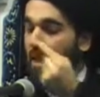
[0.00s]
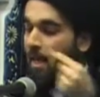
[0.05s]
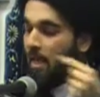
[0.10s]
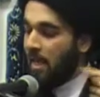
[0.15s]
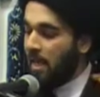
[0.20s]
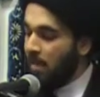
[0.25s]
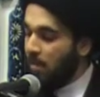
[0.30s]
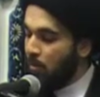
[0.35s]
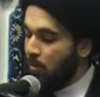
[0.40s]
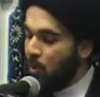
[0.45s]

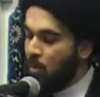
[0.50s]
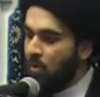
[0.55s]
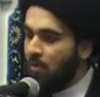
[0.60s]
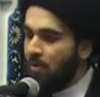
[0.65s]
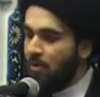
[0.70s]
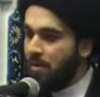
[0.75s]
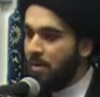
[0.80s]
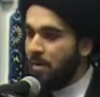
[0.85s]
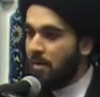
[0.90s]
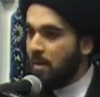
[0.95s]
He
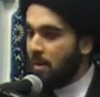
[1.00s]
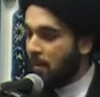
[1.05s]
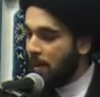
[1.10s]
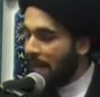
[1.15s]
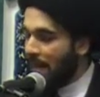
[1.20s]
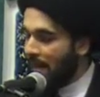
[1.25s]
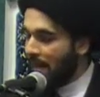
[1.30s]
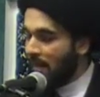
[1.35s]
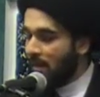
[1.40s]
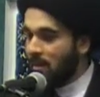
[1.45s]
moves in the
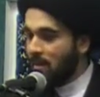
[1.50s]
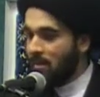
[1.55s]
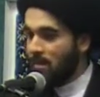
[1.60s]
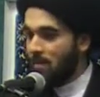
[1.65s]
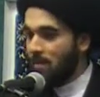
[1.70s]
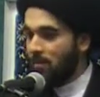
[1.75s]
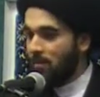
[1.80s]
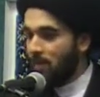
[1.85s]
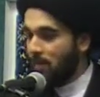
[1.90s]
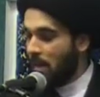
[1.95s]

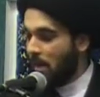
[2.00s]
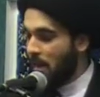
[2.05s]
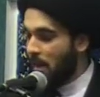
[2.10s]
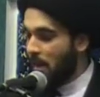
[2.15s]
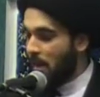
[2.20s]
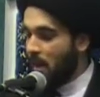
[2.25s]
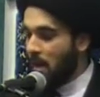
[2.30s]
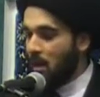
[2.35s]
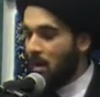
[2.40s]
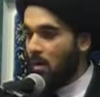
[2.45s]
palace
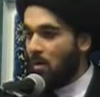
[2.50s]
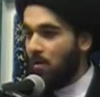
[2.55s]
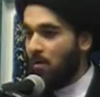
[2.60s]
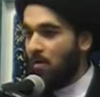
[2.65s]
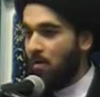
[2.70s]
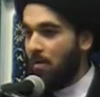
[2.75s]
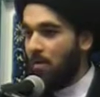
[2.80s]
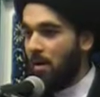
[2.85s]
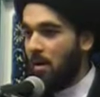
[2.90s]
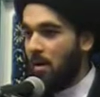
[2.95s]

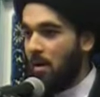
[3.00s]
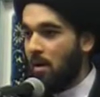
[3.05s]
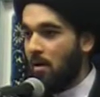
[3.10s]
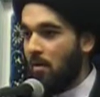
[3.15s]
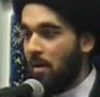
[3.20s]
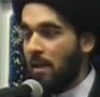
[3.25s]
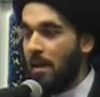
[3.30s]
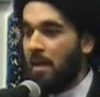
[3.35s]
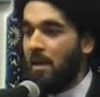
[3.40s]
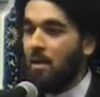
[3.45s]
of
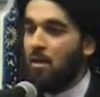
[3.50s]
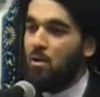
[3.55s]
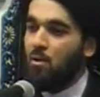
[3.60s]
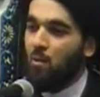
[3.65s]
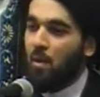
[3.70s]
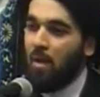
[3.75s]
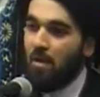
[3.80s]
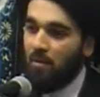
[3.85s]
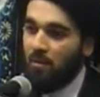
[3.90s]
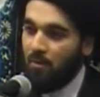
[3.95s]
the king's
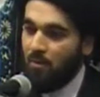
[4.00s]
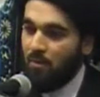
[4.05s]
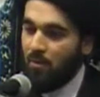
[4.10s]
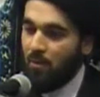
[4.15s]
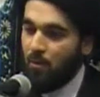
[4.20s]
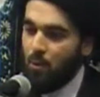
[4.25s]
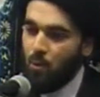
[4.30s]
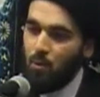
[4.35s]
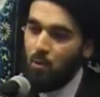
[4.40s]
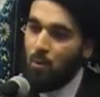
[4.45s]
wife,
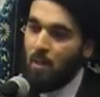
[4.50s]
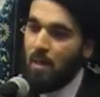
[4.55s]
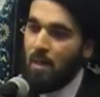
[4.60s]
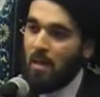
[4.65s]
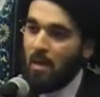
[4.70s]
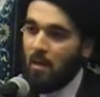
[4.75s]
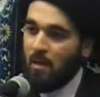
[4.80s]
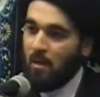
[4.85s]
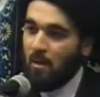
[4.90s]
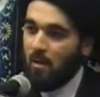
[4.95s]

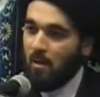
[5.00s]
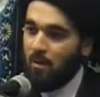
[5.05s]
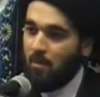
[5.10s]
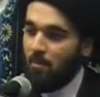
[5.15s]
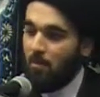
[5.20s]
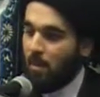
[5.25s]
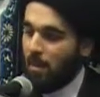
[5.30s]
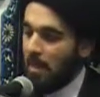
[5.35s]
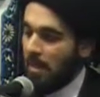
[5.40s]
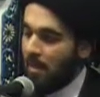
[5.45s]
Zulaykh.
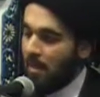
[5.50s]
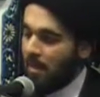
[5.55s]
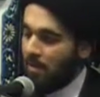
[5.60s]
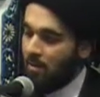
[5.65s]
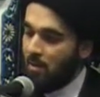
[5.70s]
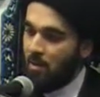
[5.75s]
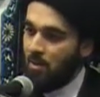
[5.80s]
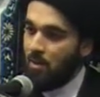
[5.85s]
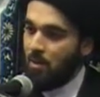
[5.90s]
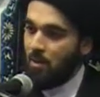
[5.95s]
He's
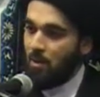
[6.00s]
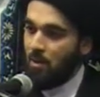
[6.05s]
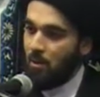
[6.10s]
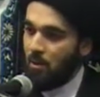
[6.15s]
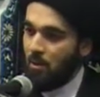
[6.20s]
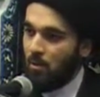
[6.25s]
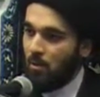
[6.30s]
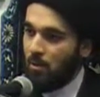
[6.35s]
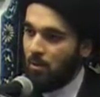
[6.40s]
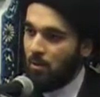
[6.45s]
6 years
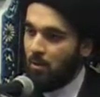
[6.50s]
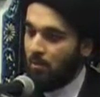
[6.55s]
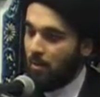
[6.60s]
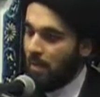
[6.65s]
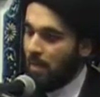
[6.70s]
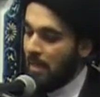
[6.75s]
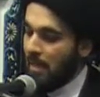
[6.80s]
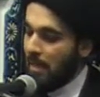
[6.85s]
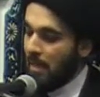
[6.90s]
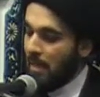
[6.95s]
old.
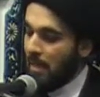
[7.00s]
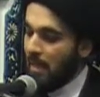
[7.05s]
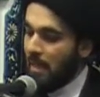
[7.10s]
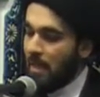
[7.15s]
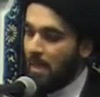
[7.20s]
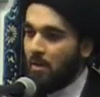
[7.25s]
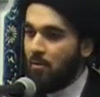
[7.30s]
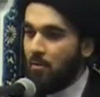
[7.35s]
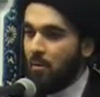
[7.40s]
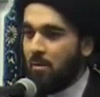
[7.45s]

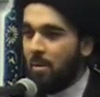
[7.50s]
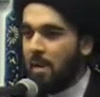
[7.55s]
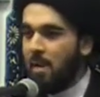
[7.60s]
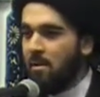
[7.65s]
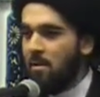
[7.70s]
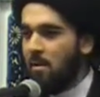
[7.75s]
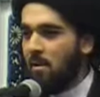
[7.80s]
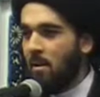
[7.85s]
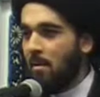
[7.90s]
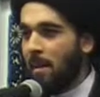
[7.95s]
He
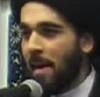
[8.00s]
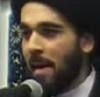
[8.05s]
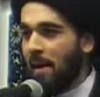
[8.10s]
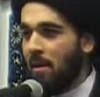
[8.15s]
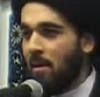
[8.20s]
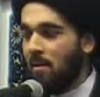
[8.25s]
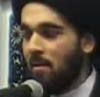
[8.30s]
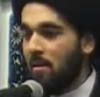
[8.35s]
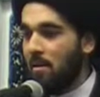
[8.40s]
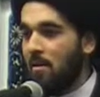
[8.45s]
remains in the
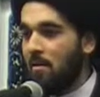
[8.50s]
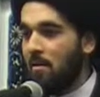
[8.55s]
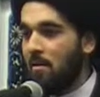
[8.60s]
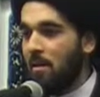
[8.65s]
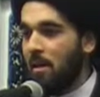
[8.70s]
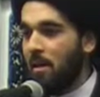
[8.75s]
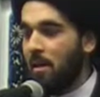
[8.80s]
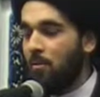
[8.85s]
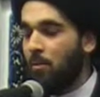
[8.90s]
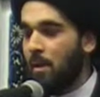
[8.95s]
palace
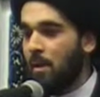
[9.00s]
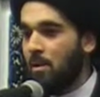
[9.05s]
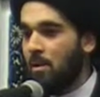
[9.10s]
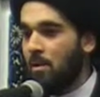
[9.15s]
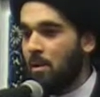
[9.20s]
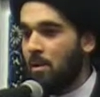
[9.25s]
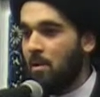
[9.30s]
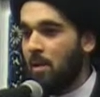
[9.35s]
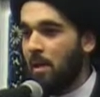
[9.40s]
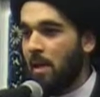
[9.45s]
until he
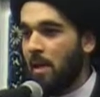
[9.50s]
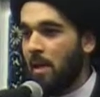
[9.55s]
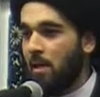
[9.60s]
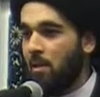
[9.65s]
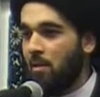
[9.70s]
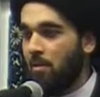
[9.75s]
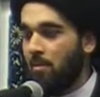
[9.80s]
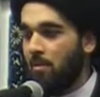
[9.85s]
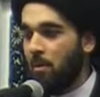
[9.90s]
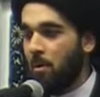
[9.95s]
reaches the age
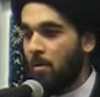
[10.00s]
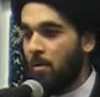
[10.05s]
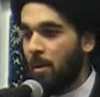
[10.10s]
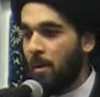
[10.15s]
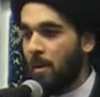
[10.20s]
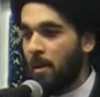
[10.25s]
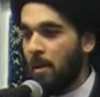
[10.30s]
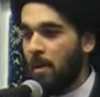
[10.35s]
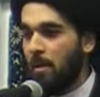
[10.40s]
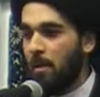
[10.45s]
of
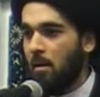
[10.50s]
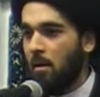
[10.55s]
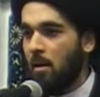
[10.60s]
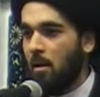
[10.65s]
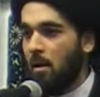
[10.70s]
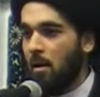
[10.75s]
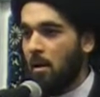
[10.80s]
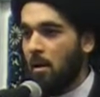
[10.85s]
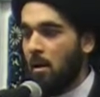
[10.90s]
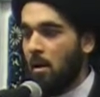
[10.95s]
puberty.
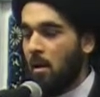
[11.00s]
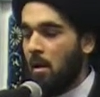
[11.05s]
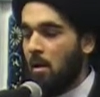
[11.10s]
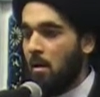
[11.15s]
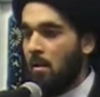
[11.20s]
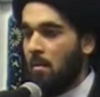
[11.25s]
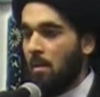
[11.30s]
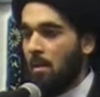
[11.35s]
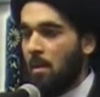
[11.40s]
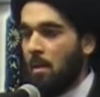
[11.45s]

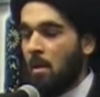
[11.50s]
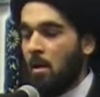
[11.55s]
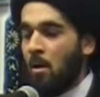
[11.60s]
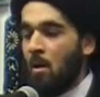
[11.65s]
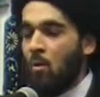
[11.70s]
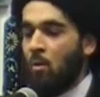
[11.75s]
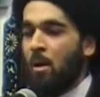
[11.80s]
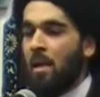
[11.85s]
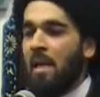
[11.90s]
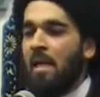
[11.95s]

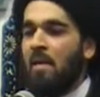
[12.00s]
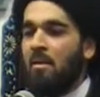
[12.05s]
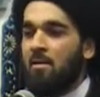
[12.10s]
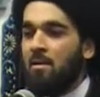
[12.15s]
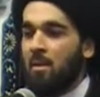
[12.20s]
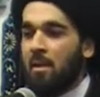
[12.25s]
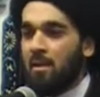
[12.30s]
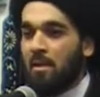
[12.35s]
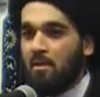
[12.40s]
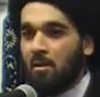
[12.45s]
When he is
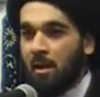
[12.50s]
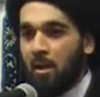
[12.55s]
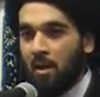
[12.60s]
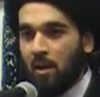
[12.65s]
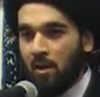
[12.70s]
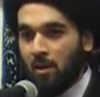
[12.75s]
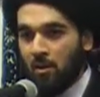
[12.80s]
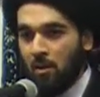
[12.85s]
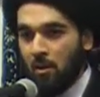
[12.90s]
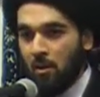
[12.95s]
16
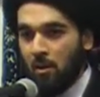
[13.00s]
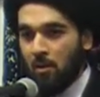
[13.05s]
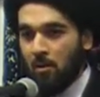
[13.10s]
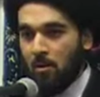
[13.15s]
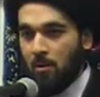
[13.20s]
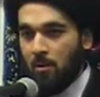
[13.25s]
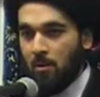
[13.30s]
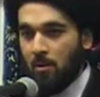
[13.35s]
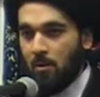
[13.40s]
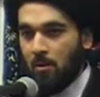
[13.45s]
years
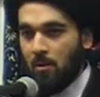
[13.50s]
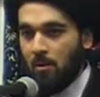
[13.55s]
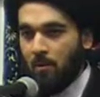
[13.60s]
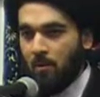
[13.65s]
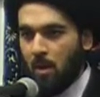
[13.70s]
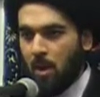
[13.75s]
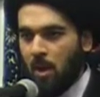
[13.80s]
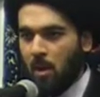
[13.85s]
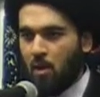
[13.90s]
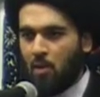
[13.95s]
old,
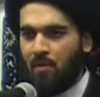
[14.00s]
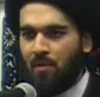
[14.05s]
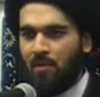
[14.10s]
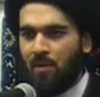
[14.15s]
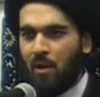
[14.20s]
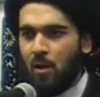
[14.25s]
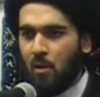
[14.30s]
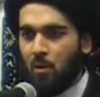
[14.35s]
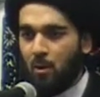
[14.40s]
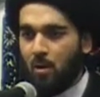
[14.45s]
he is
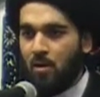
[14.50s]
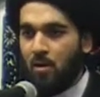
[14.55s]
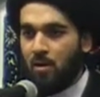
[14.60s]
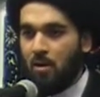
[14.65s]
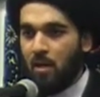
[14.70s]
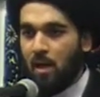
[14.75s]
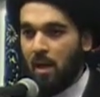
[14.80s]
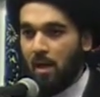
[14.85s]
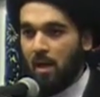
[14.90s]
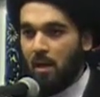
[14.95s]
filled with
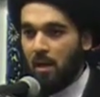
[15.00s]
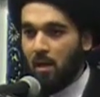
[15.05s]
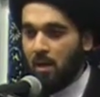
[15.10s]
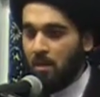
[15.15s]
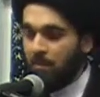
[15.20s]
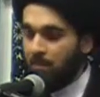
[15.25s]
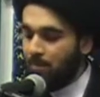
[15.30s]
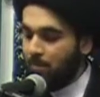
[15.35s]
desire.